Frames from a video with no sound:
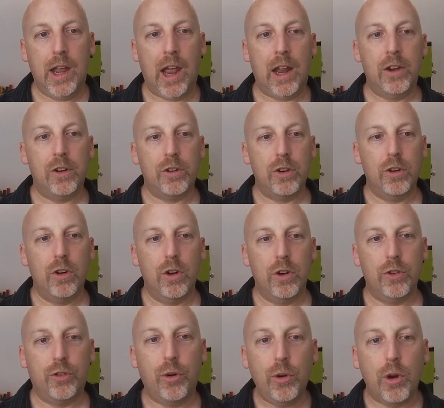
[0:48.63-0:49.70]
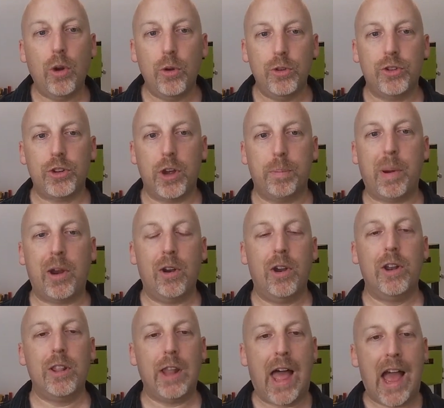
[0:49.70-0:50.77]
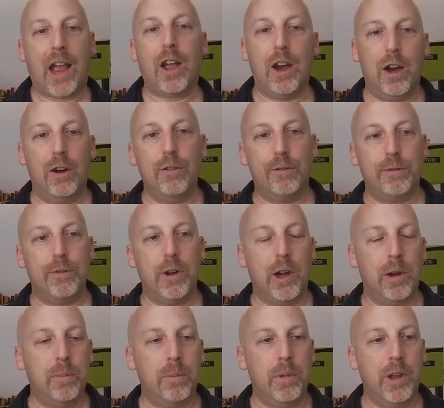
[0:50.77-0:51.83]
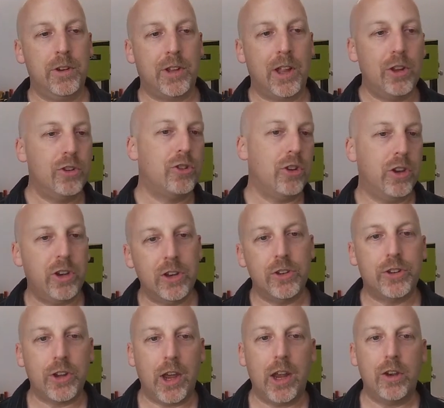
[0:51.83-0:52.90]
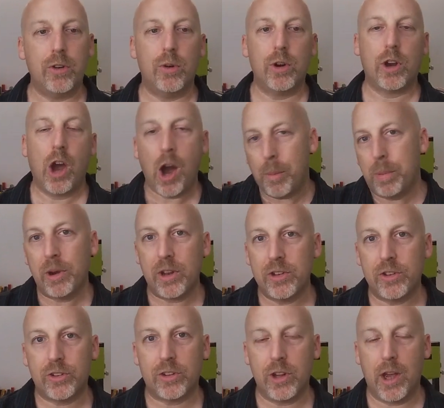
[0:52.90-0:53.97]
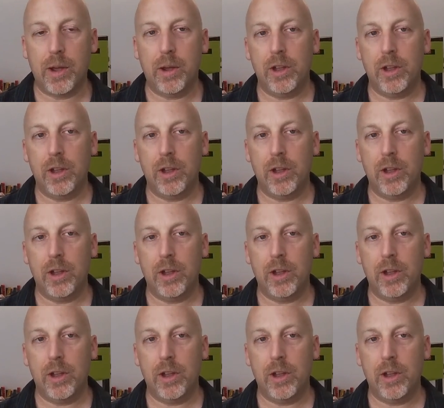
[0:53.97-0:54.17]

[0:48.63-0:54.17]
And Trudeau's apparent lack of intelligent insight or competence,